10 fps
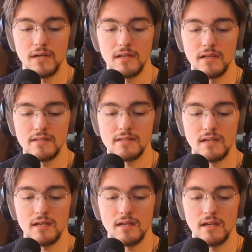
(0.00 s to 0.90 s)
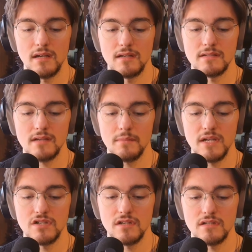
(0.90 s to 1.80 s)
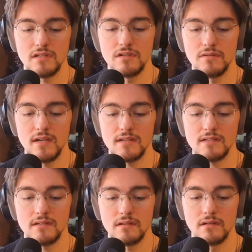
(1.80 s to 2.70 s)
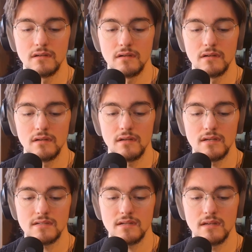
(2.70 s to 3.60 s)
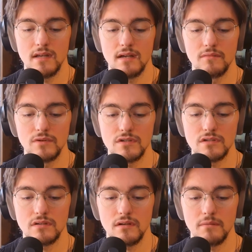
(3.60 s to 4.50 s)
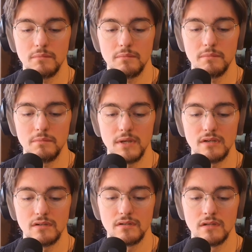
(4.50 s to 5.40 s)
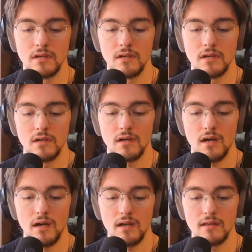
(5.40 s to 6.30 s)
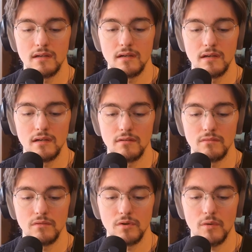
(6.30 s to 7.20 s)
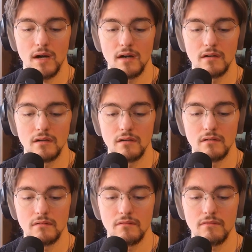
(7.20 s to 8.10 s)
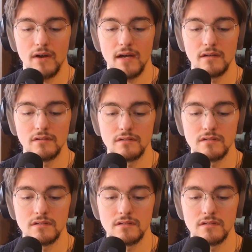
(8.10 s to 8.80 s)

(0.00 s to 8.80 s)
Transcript: let's get a sub-agent to do this, and then build the required file